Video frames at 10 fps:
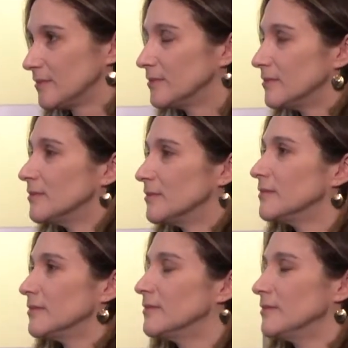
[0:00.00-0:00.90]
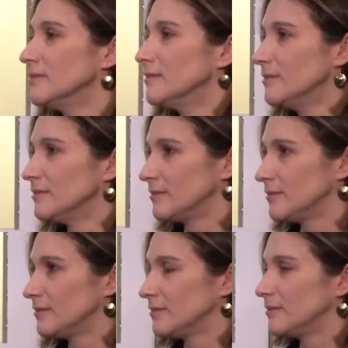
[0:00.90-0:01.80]

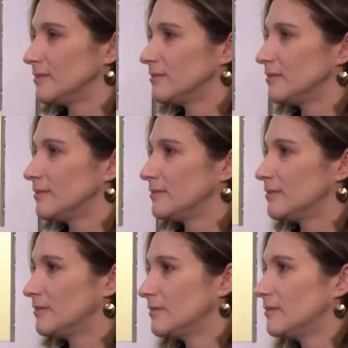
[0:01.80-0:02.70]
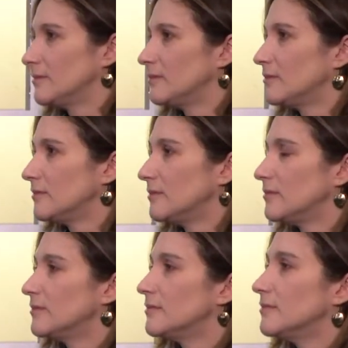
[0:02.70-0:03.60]

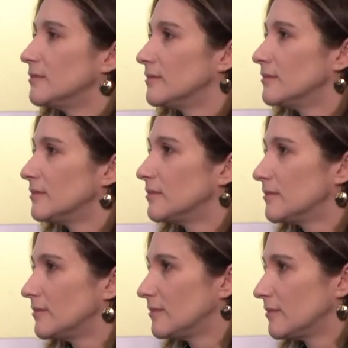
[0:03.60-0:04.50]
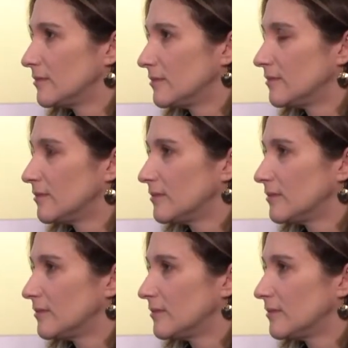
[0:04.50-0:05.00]
No words are spoken by the person on screen.